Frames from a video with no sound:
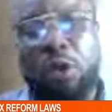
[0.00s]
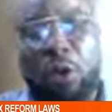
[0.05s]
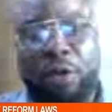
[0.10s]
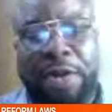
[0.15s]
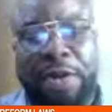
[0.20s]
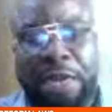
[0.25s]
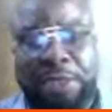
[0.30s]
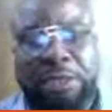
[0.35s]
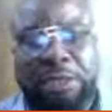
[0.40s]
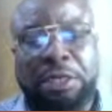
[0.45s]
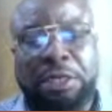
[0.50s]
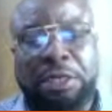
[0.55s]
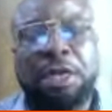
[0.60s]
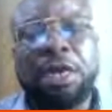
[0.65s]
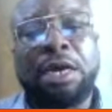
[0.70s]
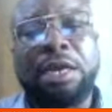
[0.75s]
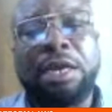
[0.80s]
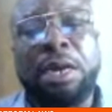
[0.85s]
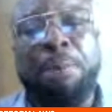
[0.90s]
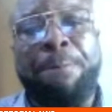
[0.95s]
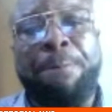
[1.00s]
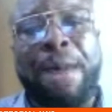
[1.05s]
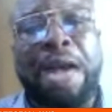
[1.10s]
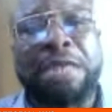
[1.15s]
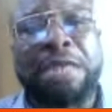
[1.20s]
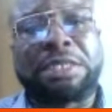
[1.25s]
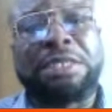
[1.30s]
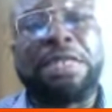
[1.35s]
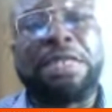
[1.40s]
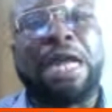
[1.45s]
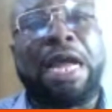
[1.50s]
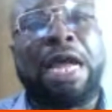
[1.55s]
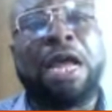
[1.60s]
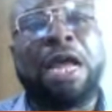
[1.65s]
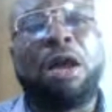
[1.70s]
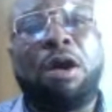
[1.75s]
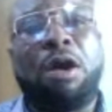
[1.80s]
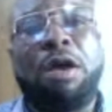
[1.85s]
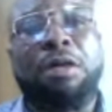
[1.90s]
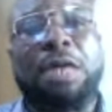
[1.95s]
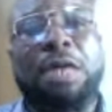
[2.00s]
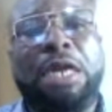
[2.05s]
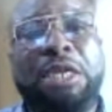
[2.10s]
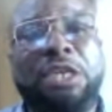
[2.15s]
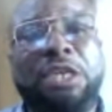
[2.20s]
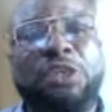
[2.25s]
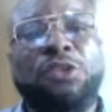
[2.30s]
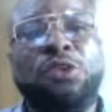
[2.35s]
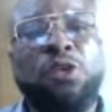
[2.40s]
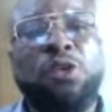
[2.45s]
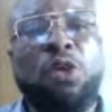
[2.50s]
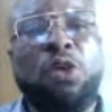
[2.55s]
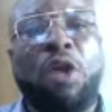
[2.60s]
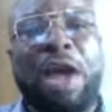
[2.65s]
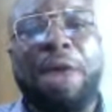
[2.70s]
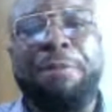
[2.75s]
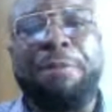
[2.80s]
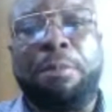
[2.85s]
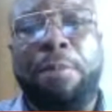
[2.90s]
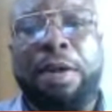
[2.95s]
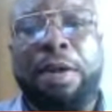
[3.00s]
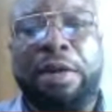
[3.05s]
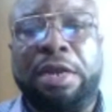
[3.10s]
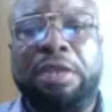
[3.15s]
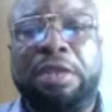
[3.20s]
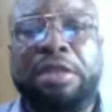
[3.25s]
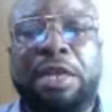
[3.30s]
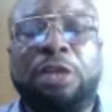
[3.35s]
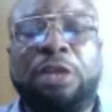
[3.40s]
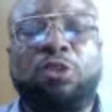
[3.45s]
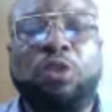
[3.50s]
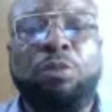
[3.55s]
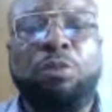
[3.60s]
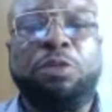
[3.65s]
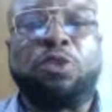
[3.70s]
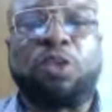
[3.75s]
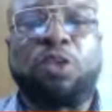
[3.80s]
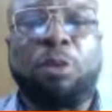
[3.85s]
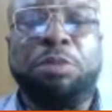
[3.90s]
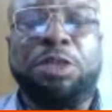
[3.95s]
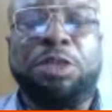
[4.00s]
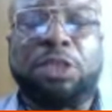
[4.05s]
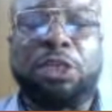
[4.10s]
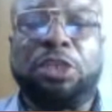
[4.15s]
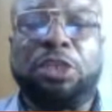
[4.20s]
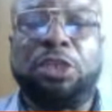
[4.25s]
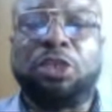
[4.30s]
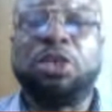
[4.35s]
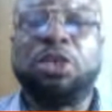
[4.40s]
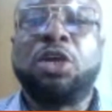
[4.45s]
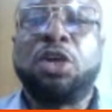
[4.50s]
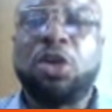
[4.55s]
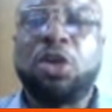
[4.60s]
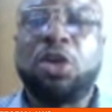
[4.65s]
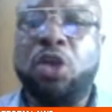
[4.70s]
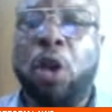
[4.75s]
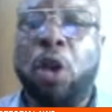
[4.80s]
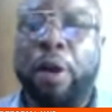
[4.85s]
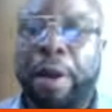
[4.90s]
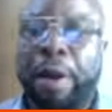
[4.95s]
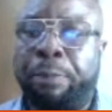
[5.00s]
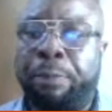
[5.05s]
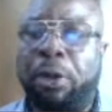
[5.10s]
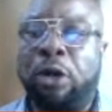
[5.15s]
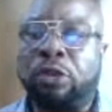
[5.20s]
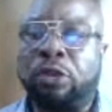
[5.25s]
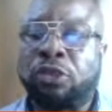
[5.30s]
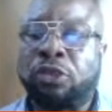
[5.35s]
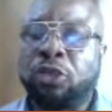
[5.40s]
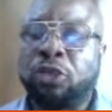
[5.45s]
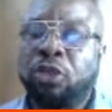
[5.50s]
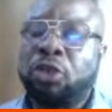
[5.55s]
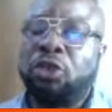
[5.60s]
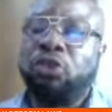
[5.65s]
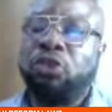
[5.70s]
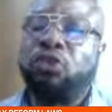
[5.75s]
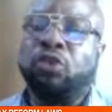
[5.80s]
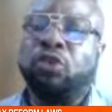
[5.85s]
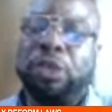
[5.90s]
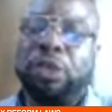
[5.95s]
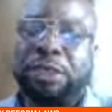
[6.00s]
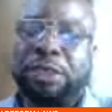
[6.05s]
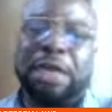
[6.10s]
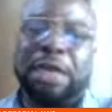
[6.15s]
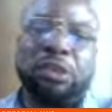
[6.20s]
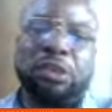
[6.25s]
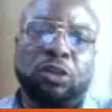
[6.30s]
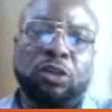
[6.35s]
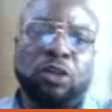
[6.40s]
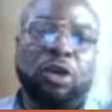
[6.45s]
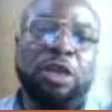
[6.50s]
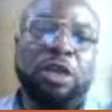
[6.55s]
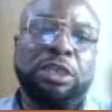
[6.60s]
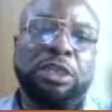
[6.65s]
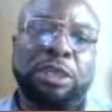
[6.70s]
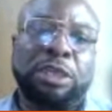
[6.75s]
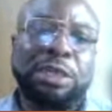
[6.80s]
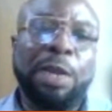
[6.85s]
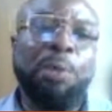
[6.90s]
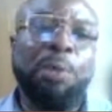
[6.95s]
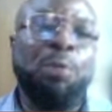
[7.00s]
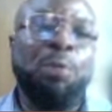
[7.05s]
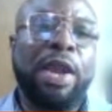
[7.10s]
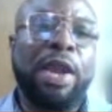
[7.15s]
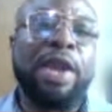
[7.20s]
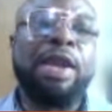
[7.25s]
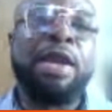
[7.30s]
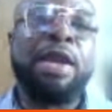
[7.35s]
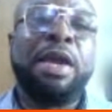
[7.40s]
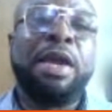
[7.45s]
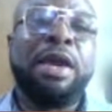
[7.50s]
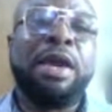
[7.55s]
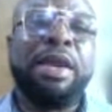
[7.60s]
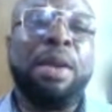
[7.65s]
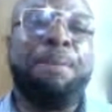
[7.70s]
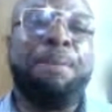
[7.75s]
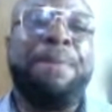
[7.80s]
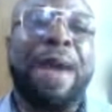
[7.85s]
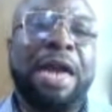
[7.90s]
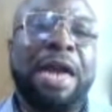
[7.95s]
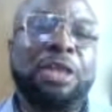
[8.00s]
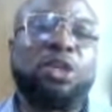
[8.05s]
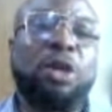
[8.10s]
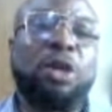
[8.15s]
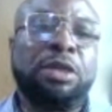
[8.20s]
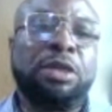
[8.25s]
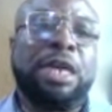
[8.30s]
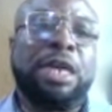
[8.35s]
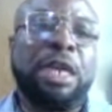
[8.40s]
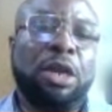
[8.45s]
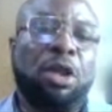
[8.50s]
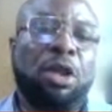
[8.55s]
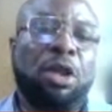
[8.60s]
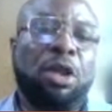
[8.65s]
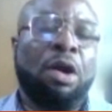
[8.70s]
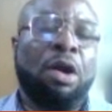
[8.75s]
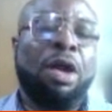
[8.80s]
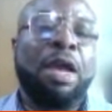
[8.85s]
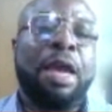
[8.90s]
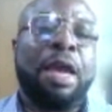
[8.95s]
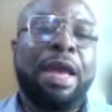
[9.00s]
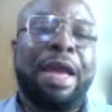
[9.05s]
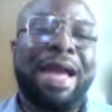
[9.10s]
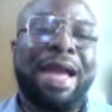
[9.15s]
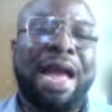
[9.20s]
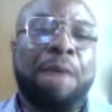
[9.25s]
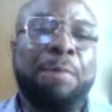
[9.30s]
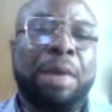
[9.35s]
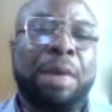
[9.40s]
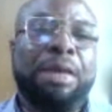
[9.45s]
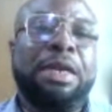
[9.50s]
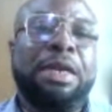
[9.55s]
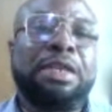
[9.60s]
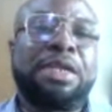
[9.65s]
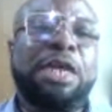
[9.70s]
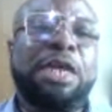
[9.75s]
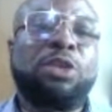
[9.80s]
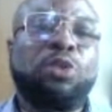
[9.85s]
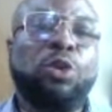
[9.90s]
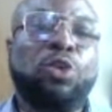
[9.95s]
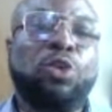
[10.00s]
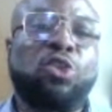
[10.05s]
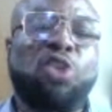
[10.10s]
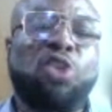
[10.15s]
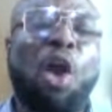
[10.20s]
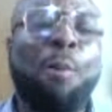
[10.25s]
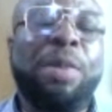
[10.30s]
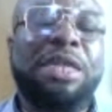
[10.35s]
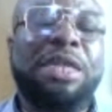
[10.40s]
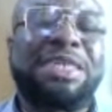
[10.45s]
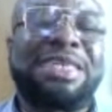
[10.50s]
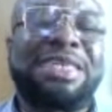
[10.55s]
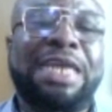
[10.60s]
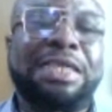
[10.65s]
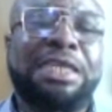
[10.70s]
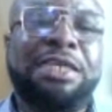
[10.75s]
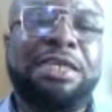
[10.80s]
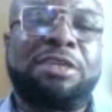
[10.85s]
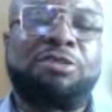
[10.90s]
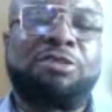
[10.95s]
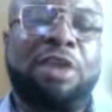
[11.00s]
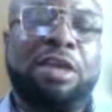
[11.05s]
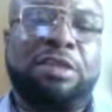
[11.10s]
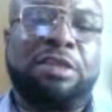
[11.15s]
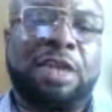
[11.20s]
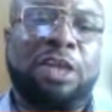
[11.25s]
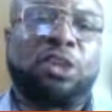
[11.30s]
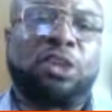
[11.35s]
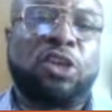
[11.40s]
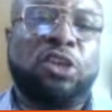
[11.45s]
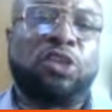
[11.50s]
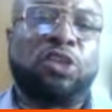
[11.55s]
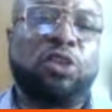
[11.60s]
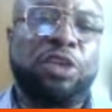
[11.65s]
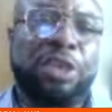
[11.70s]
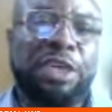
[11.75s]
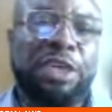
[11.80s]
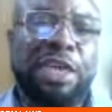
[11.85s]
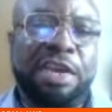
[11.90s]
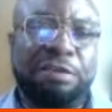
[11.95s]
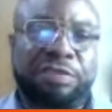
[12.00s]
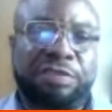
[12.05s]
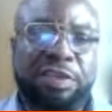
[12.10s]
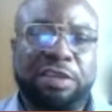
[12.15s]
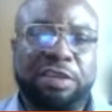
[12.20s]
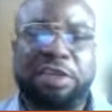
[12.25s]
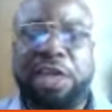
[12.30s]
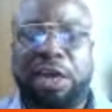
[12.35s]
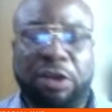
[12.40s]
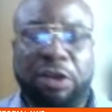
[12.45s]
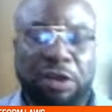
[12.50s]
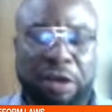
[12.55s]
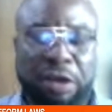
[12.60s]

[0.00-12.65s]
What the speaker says: the banks now, under this new law, have been mandated to be submitting your reports to the tax authority. The same way the banks under the law are mandated to submit certain transactions to the EFCC and all that,